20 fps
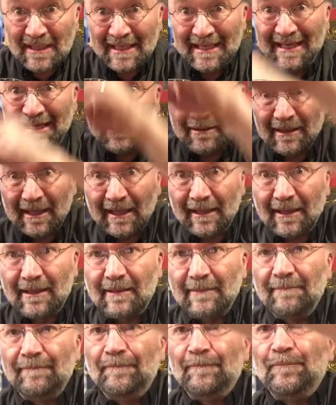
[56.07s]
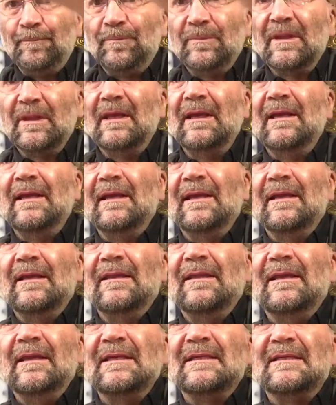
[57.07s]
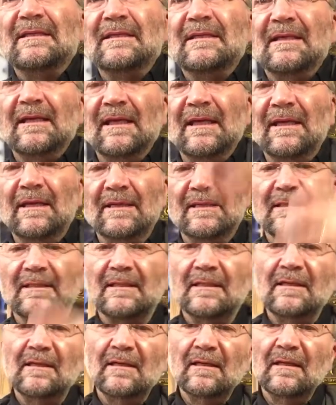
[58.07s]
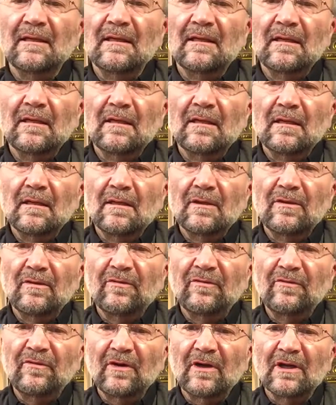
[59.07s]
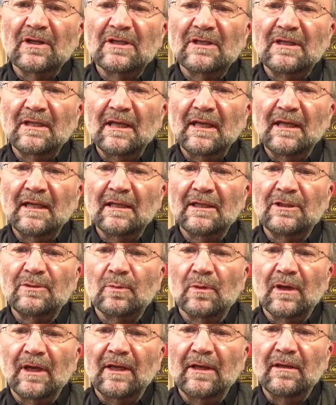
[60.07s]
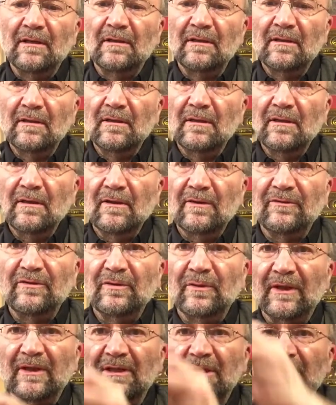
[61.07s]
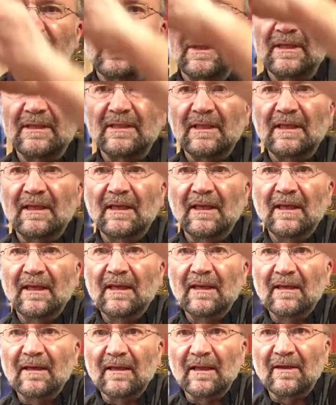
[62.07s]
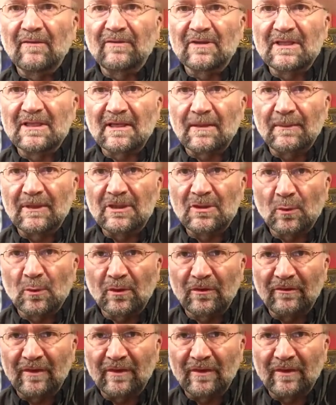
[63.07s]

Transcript: it like? This is the first English wine of 2020. It gives us some sort of